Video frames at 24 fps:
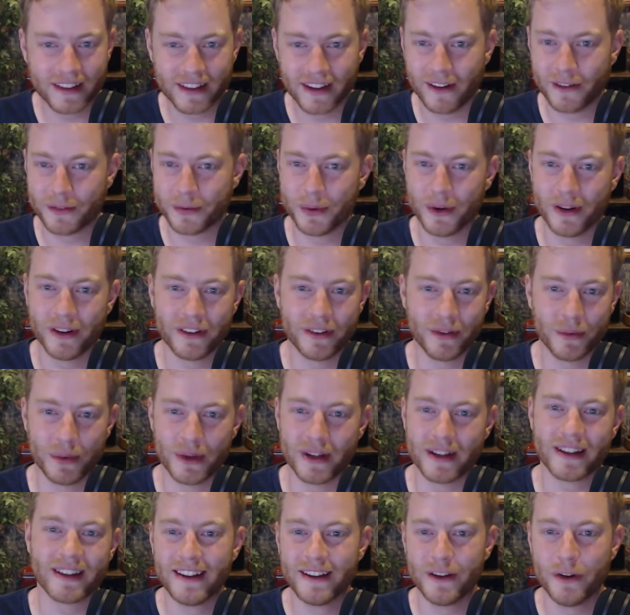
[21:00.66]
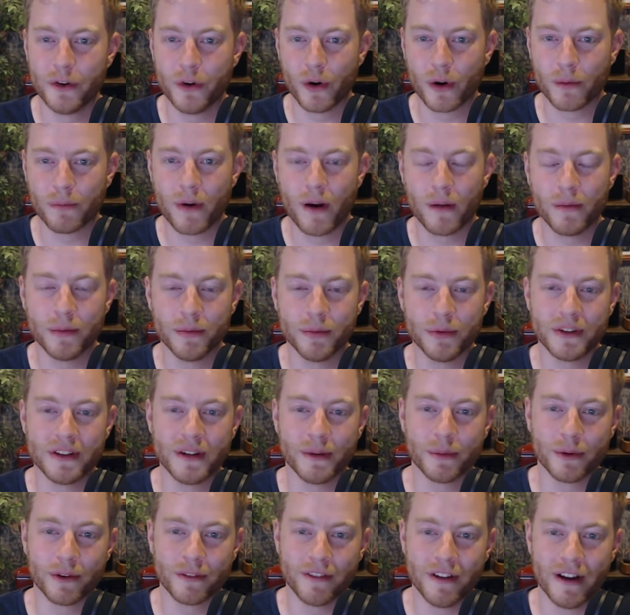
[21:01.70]
softwares a week. You are probably
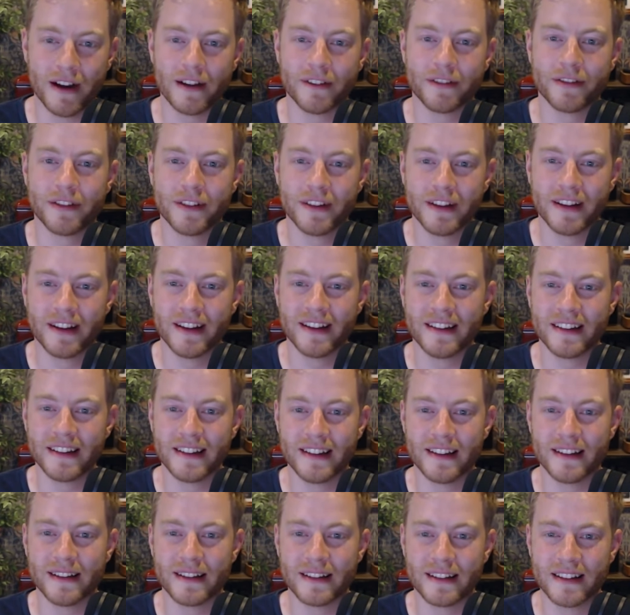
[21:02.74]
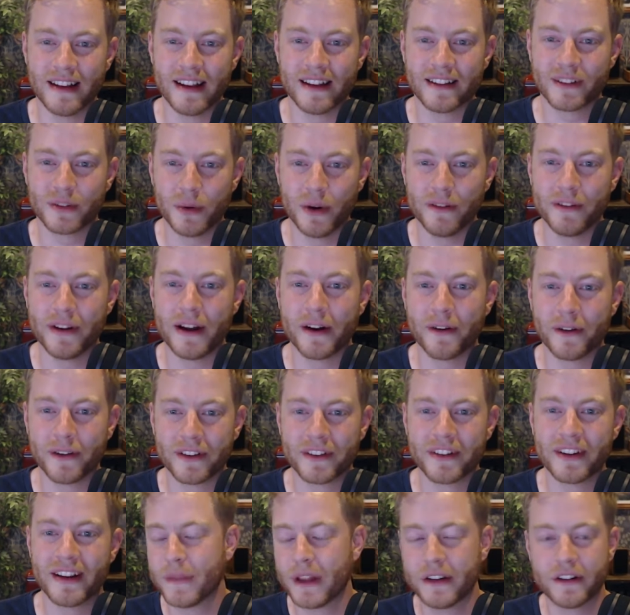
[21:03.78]
number 5 in the last 12
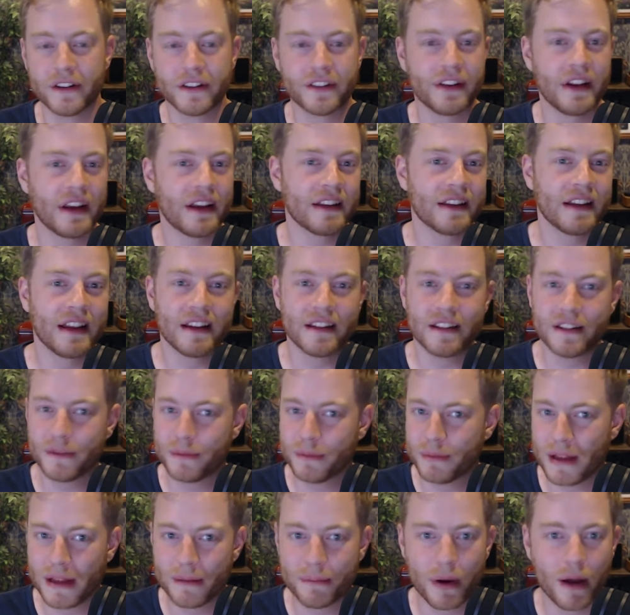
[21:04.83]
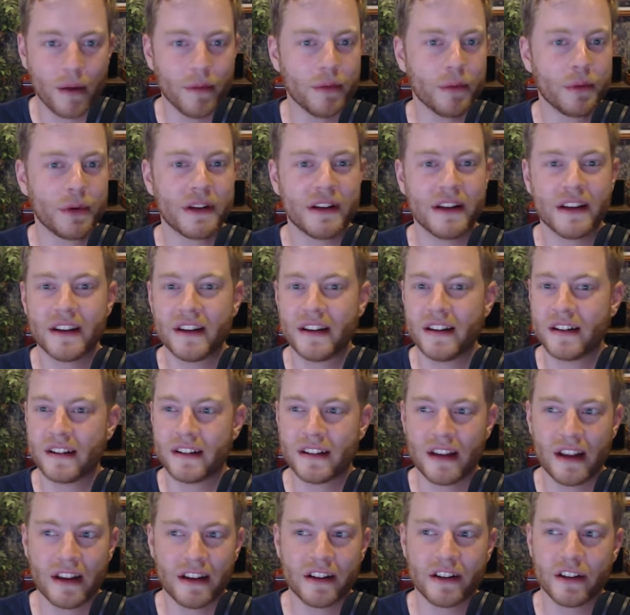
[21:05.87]
hours. And they're saying that they probably need
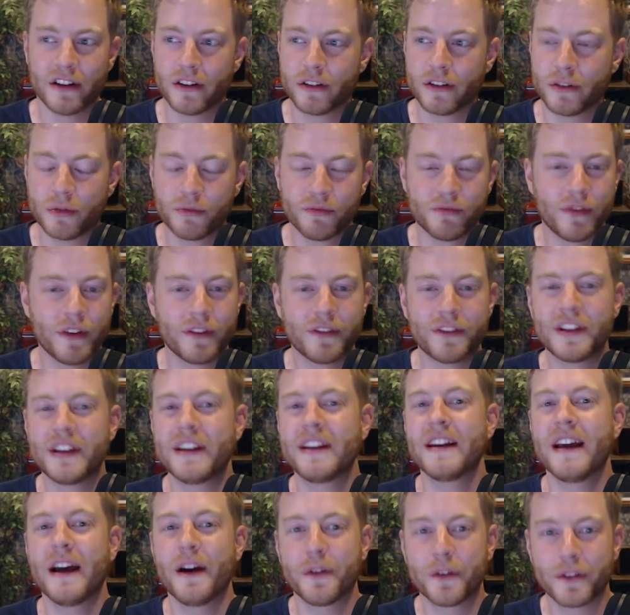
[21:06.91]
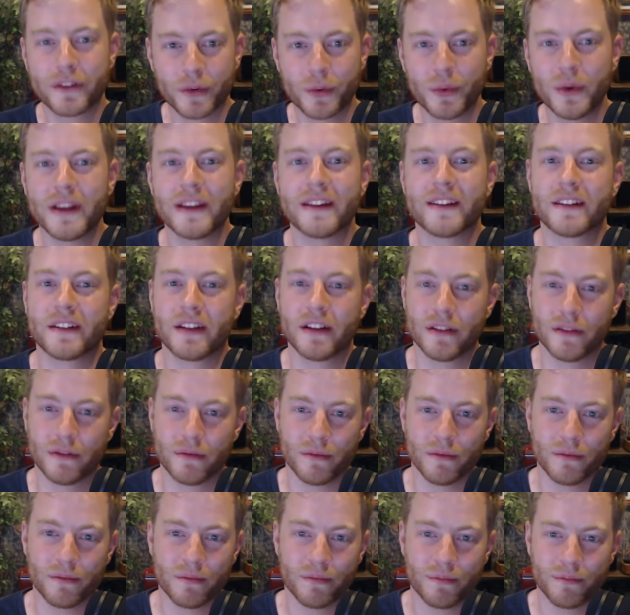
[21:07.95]
10 or 15 hours a week to
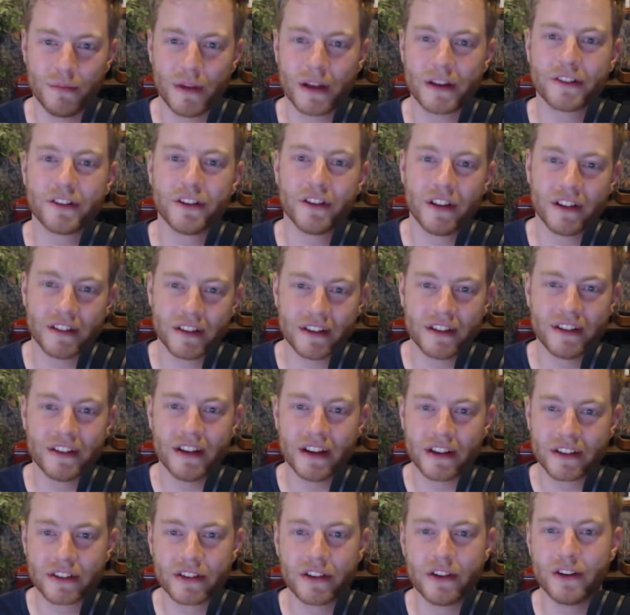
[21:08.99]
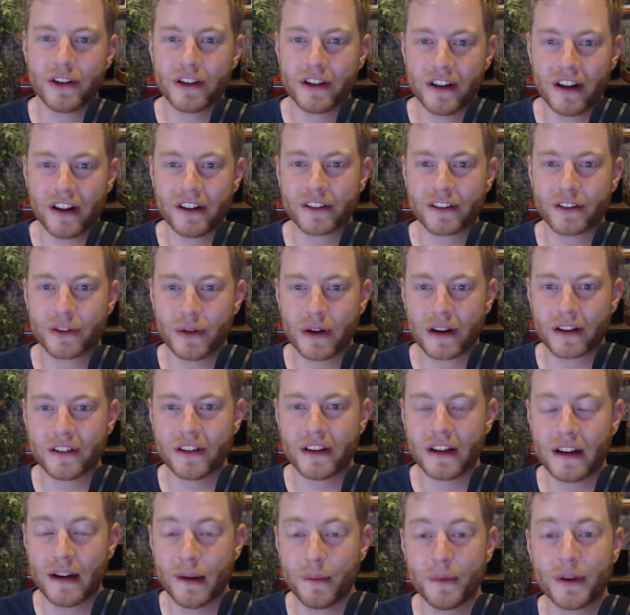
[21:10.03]
make sure that this is executed on correctly.
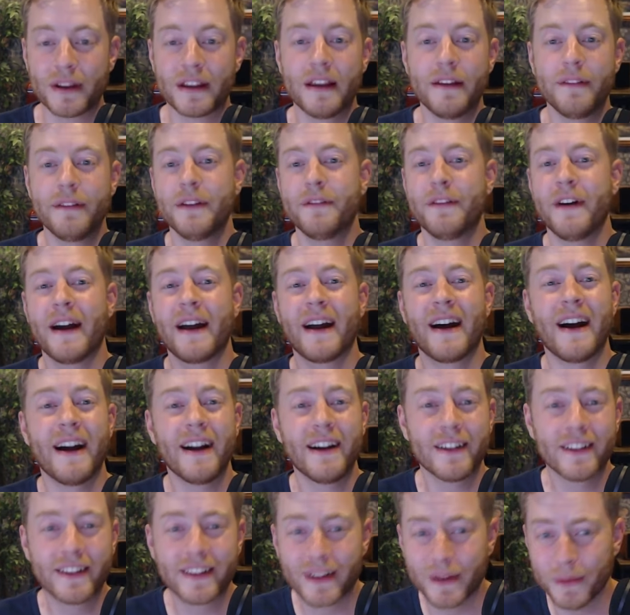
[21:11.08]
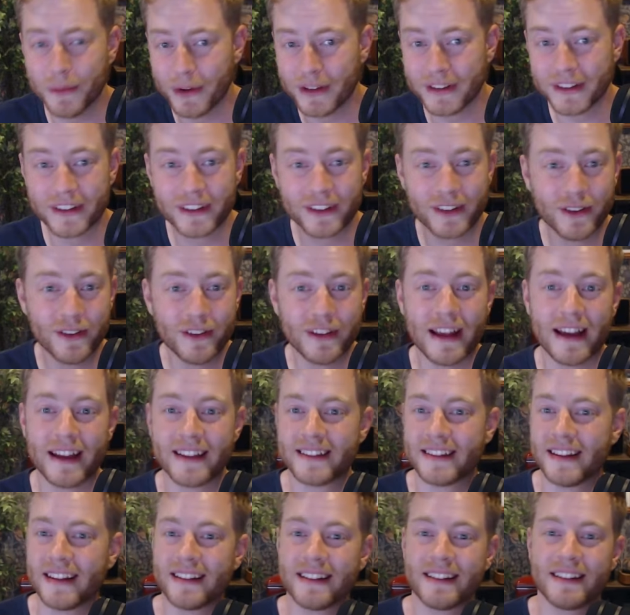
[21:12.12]
And I'm like, even if I hire someone to do that,
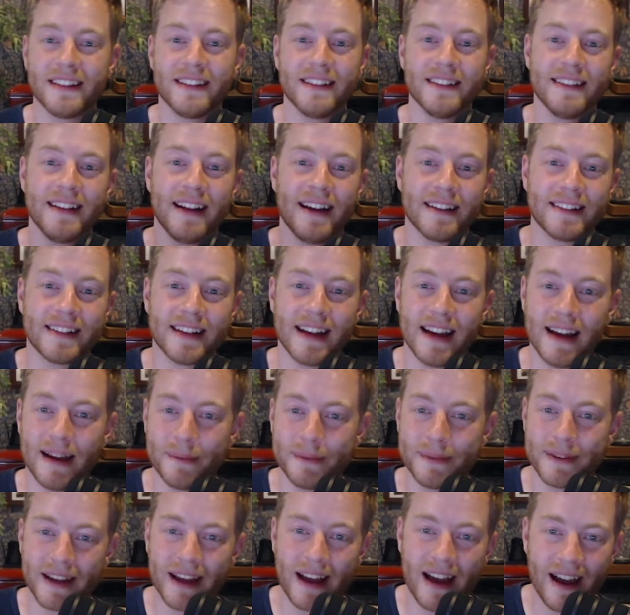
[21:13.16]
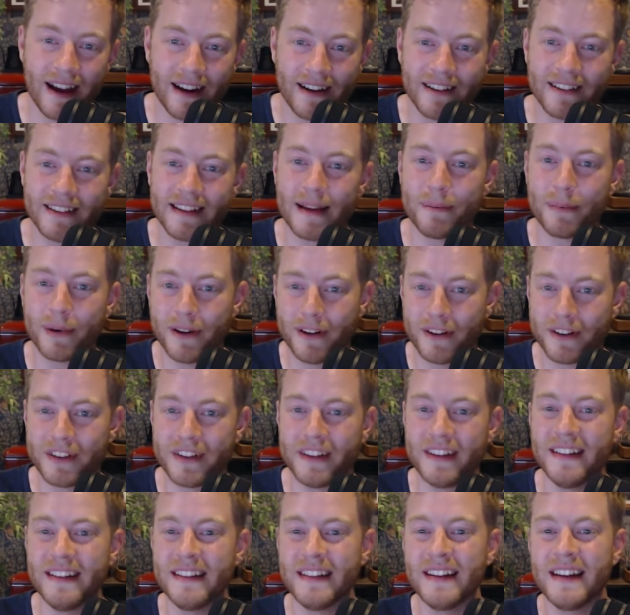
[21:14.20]
that's still a lot of time to hire that
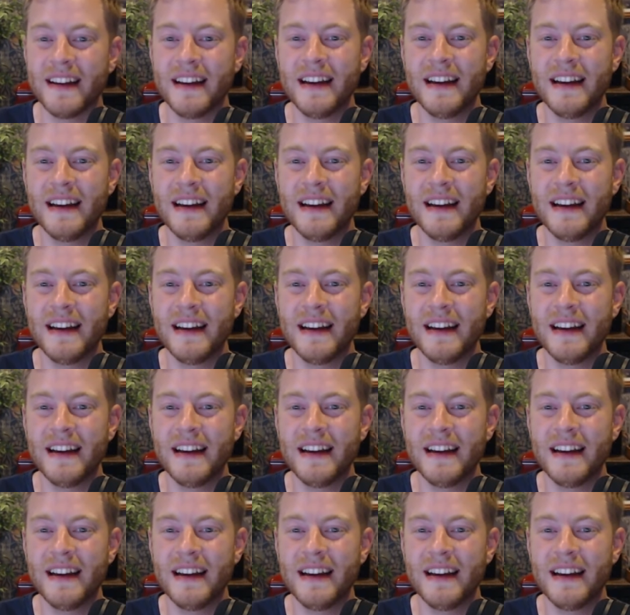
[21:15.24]
person.